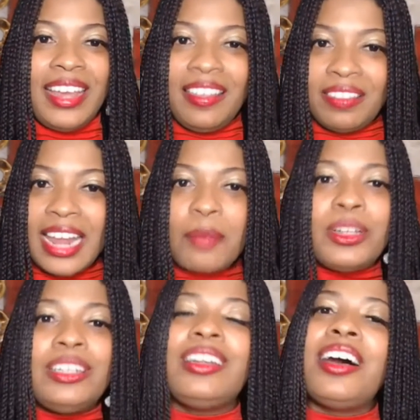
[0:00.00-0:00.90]
then I
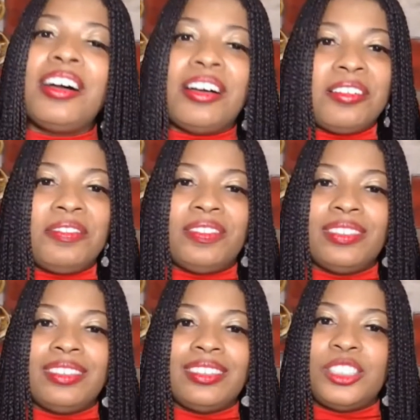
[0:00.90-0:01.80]
would love
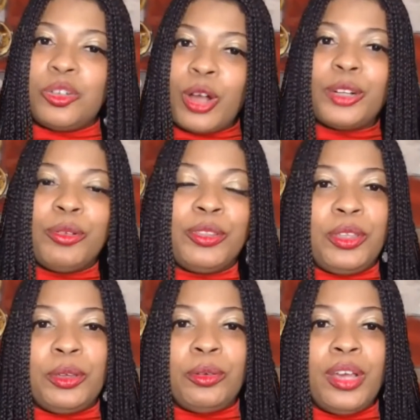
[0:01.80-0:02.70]
to work with
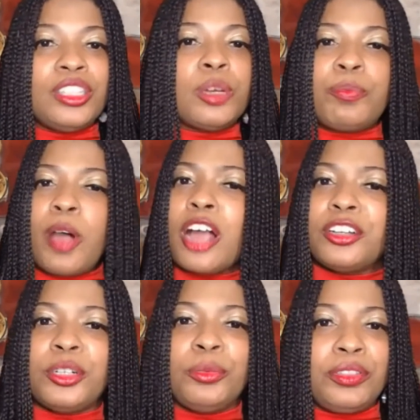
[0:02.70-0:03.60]
you, to
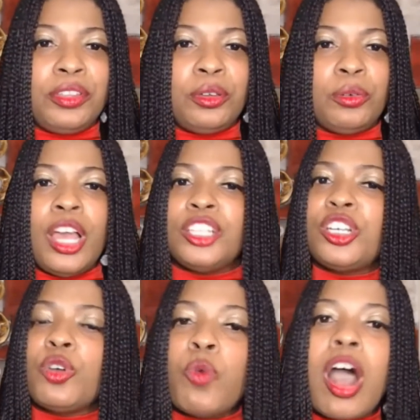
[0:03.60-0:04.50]
partner with you,
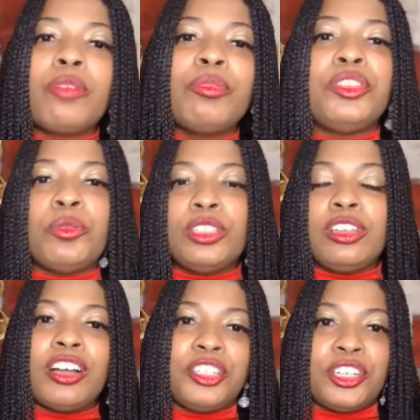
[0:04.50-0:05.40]
to walk with you
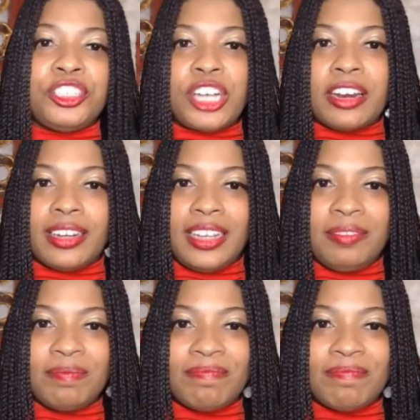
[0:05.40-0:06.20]
along your journey.